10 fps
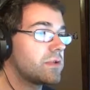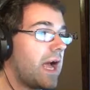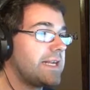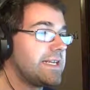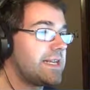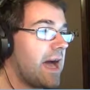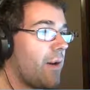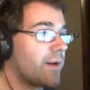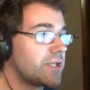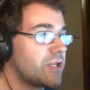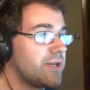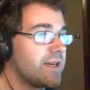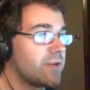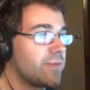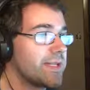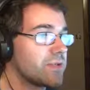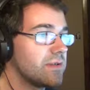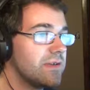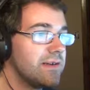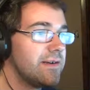I did not want to shoot another missile.
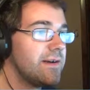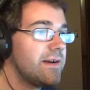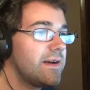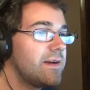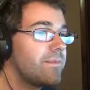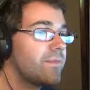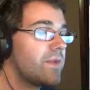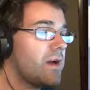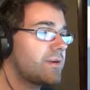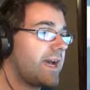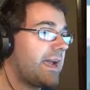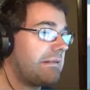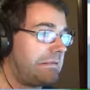Okay.